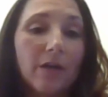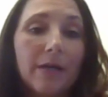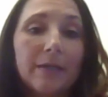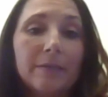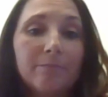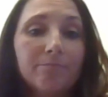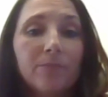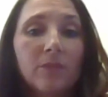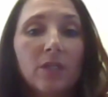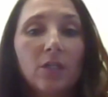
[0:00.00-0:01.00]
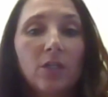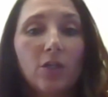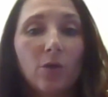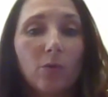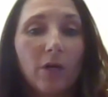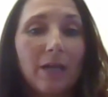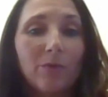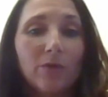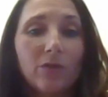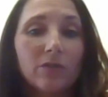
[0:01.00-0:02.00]
We're
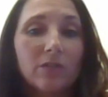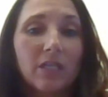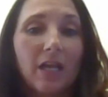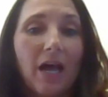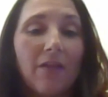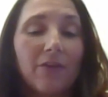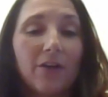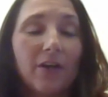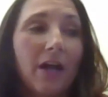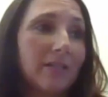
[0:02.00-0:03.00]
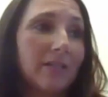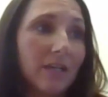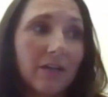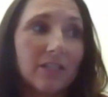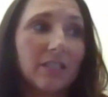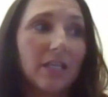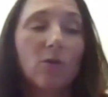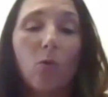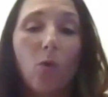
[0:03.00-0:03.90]
able to gather, as Eric said,